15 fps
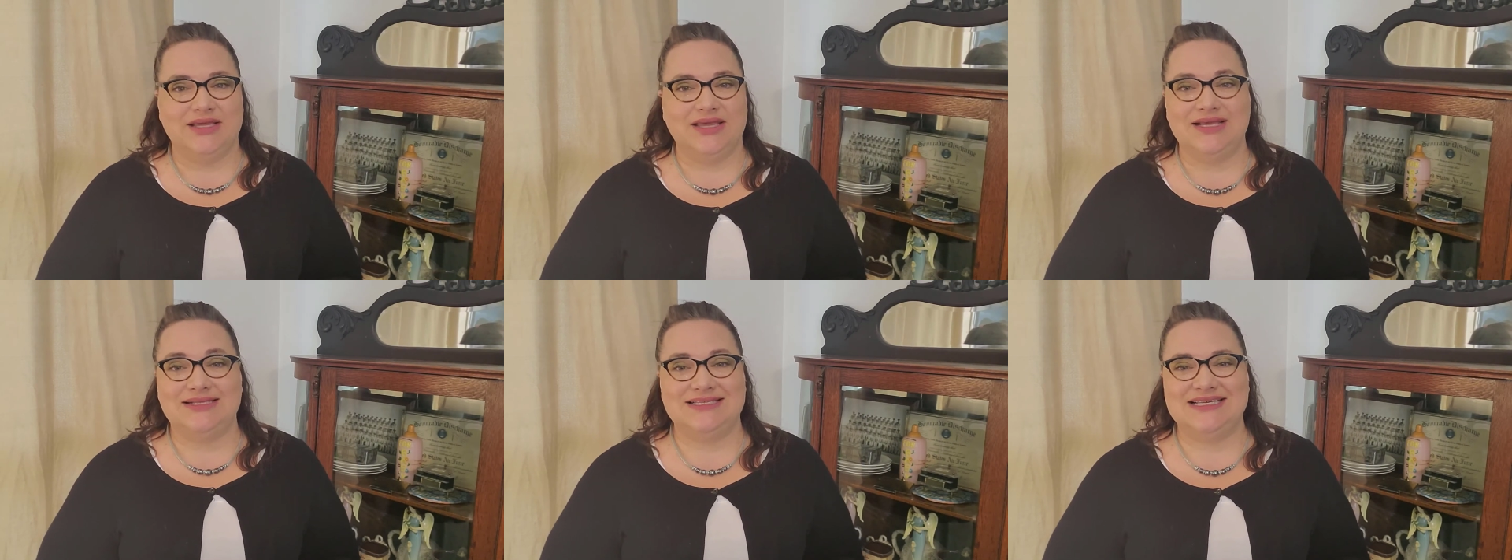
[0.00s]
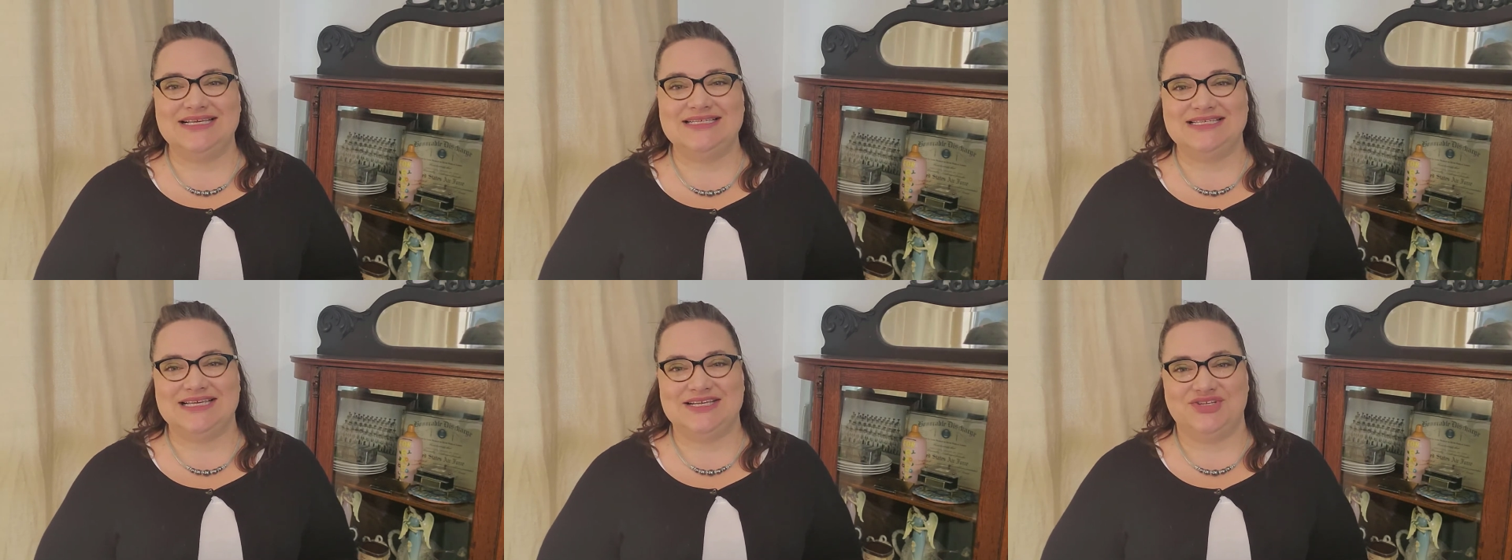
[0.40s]
It's
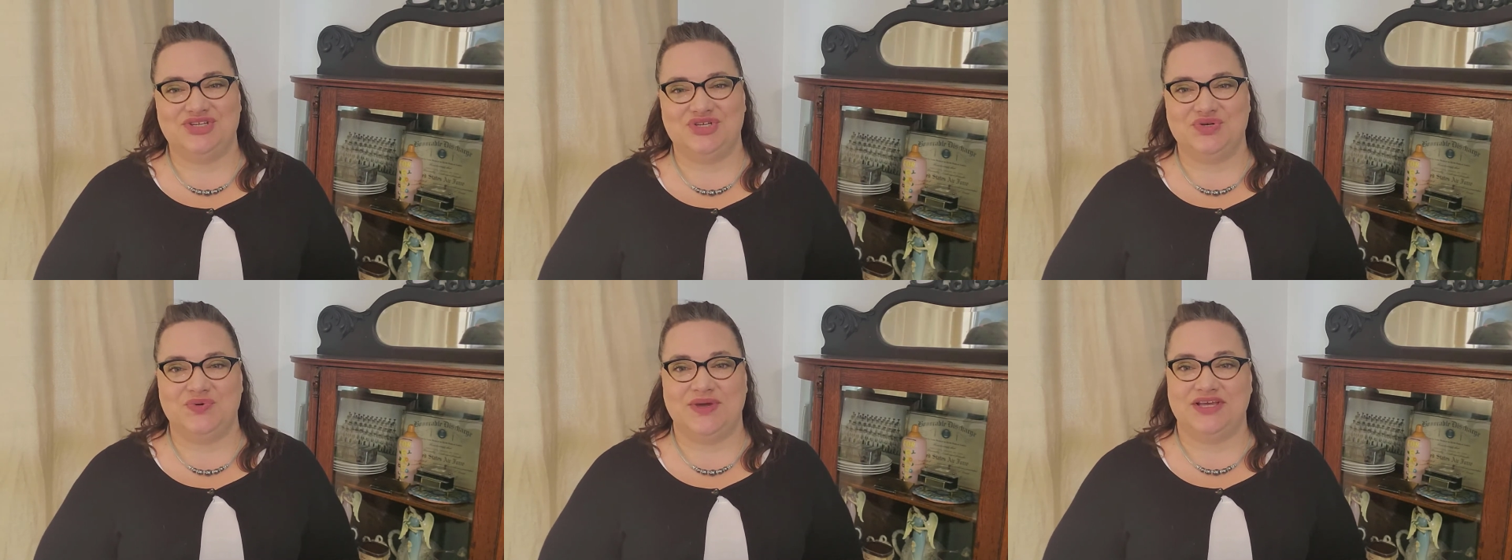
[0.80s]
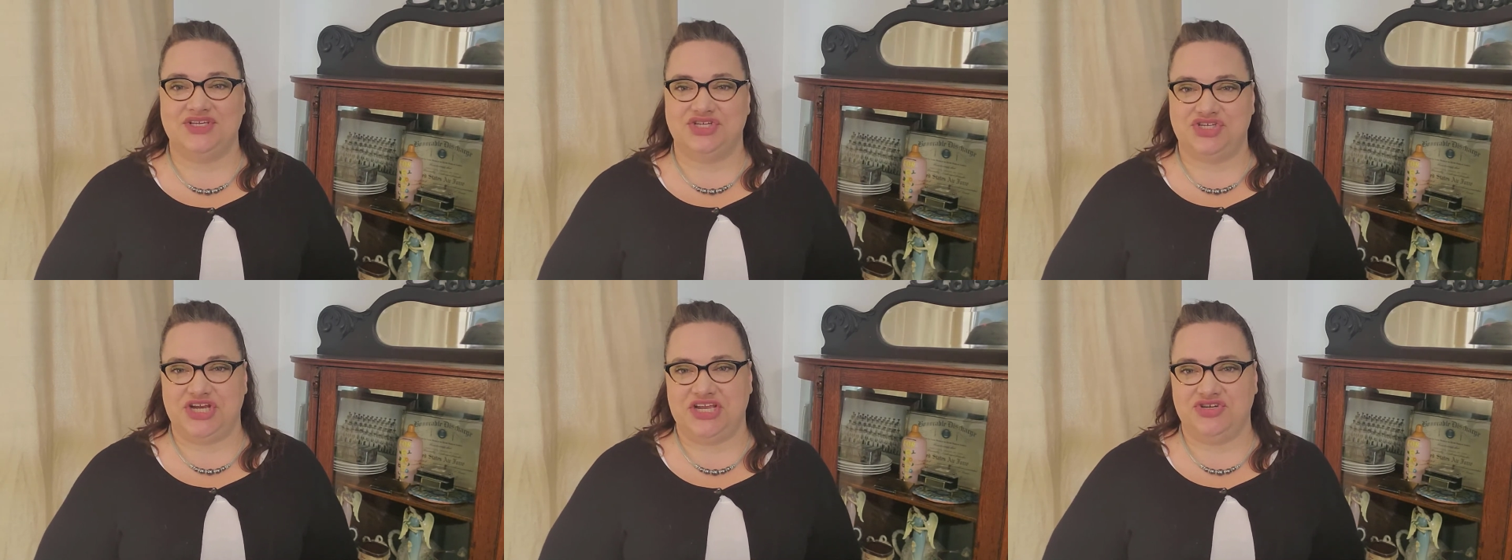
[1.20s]
easy to
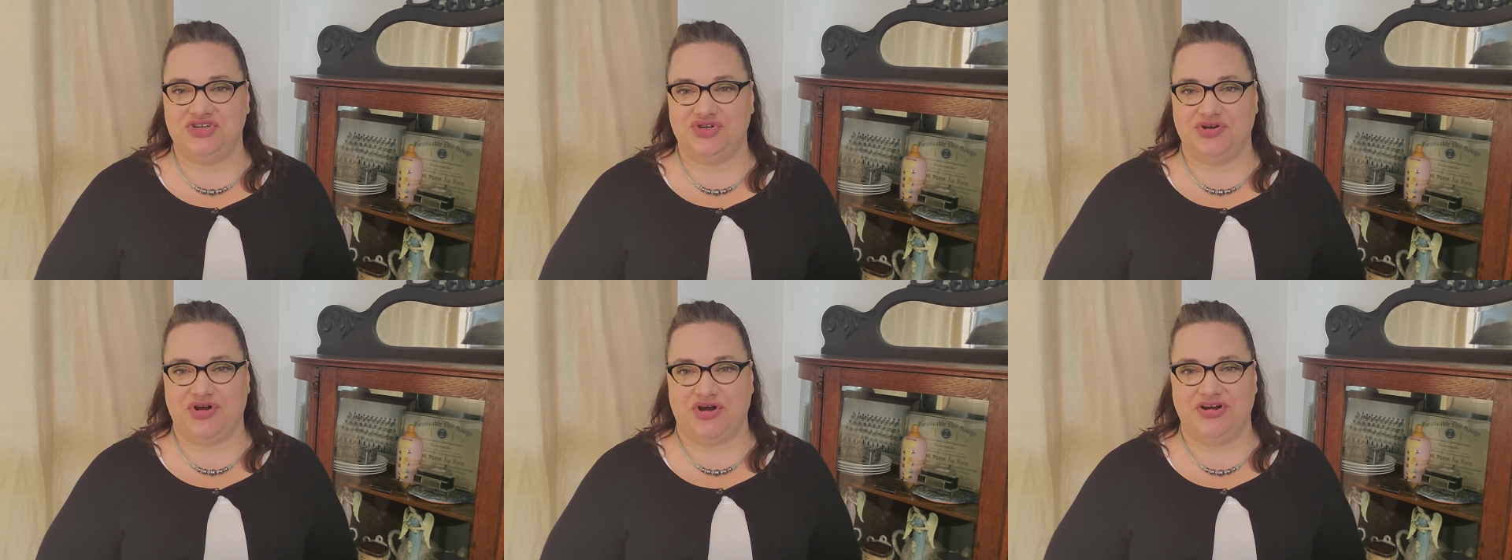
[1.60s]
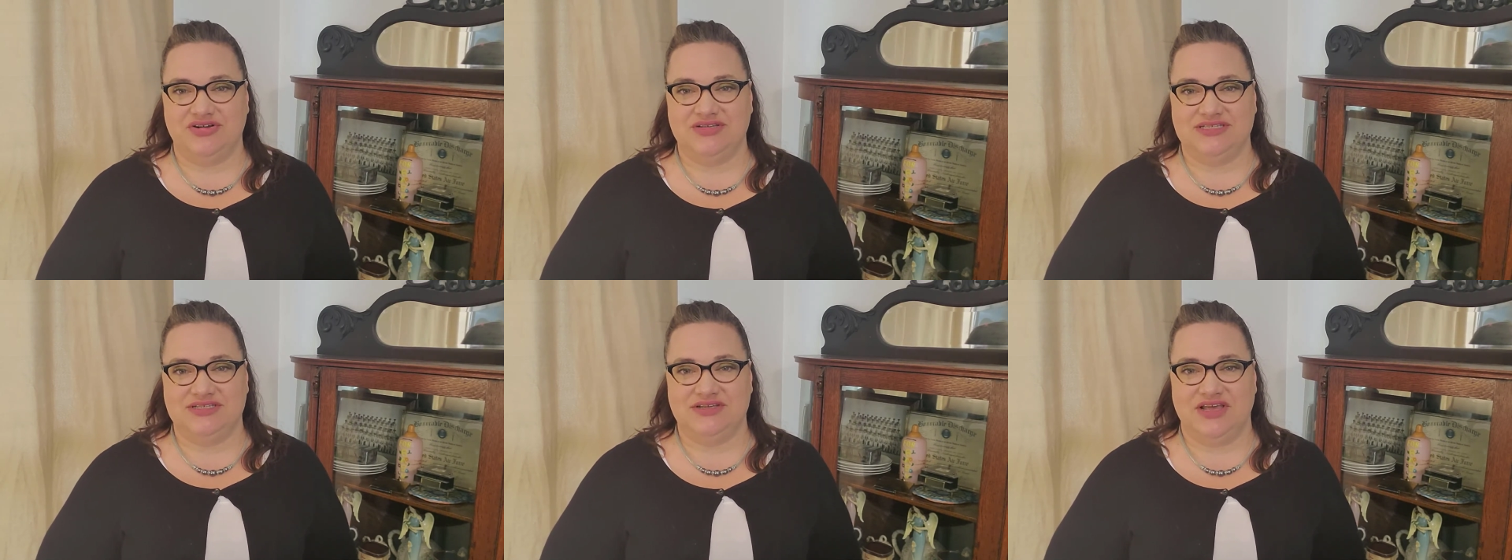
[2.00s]
exchange your
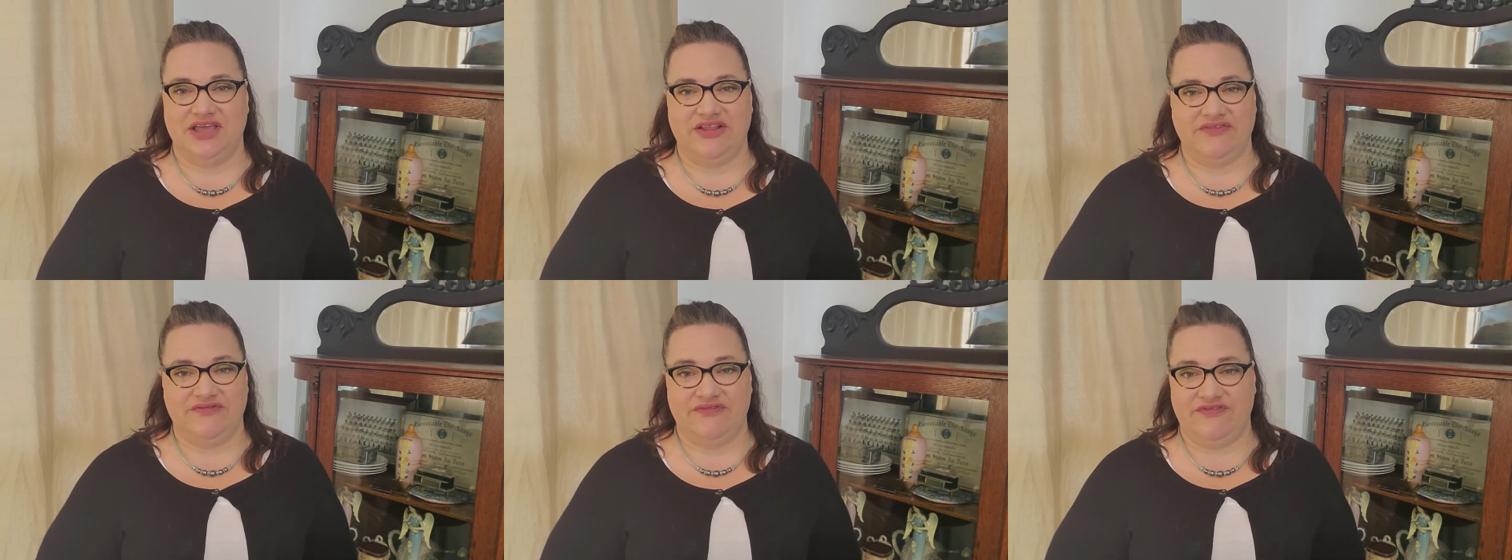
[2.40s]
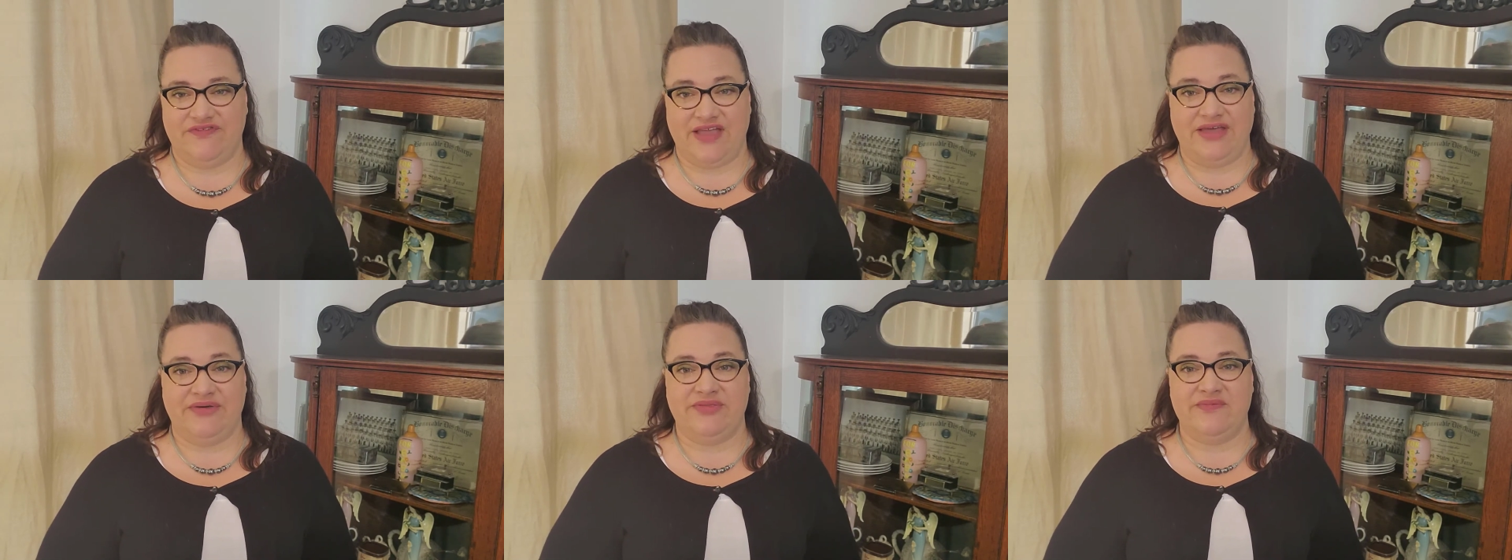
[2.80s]
cards and
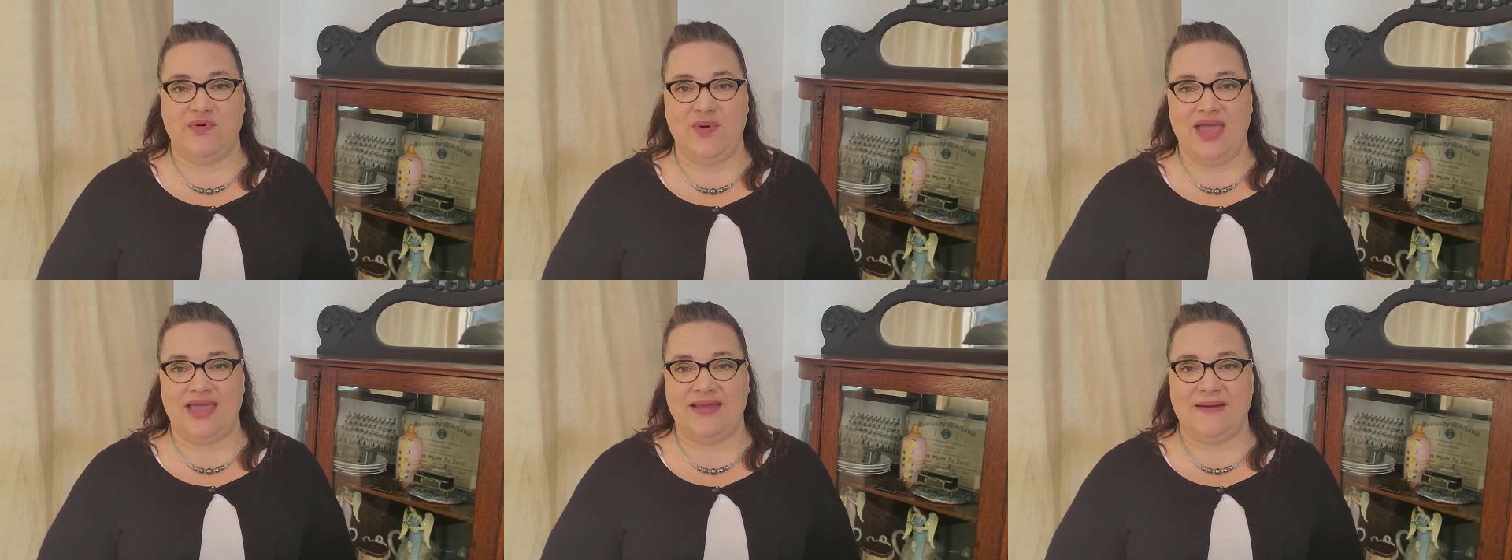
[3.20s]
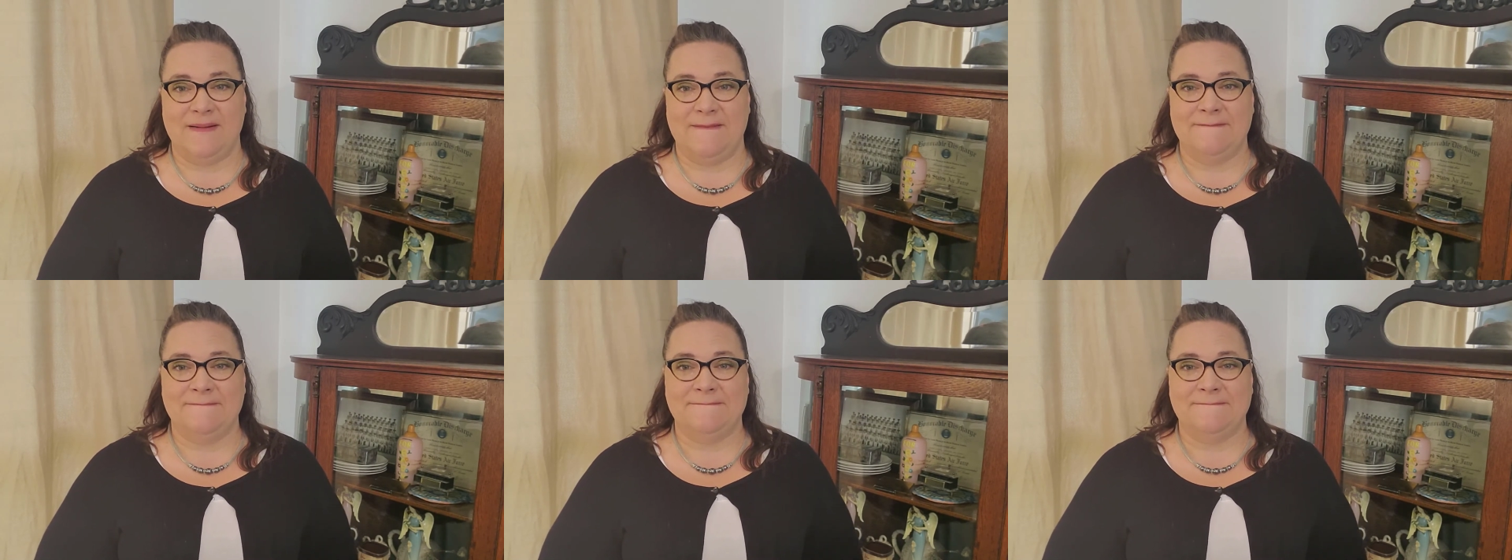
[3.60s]
file them away.